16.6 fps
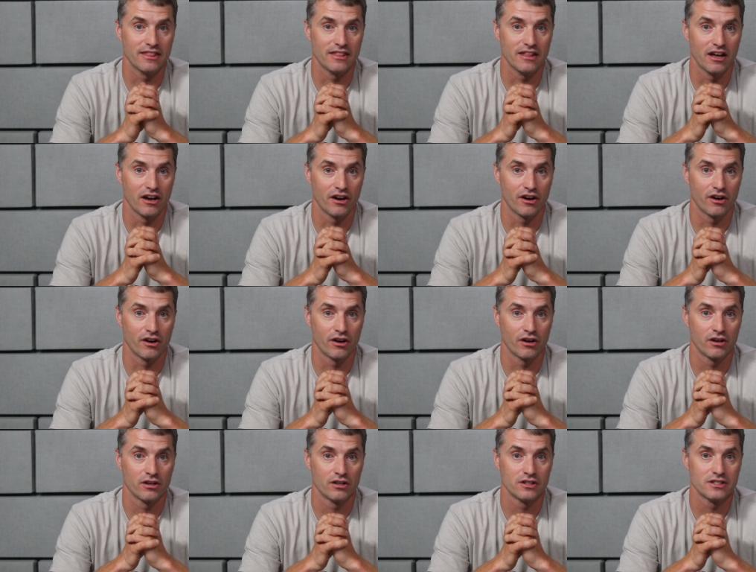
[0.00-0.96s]

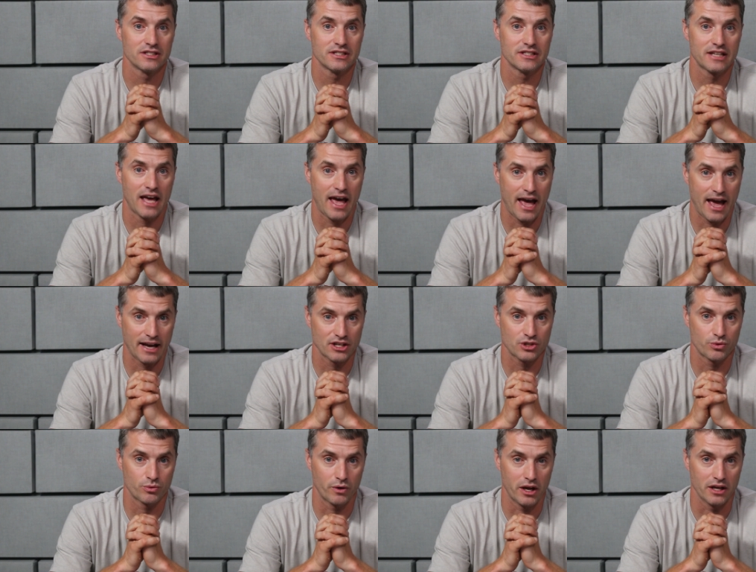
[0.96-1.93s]
their
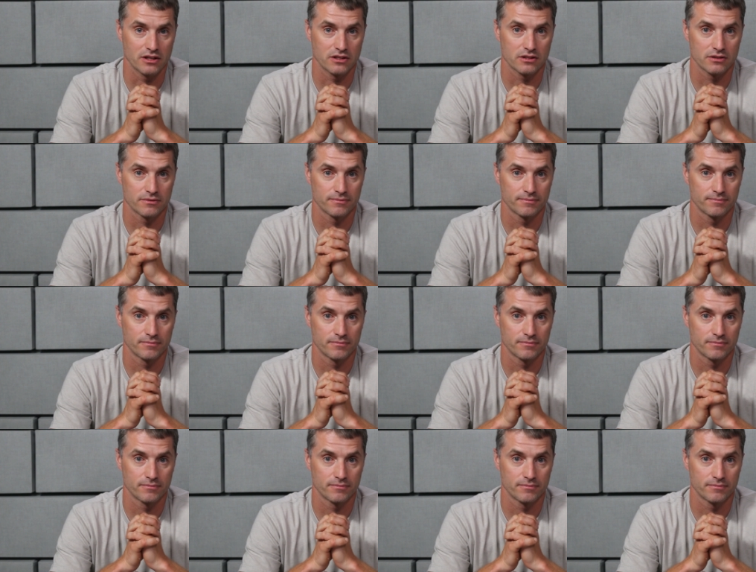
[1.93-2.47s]
tax rate.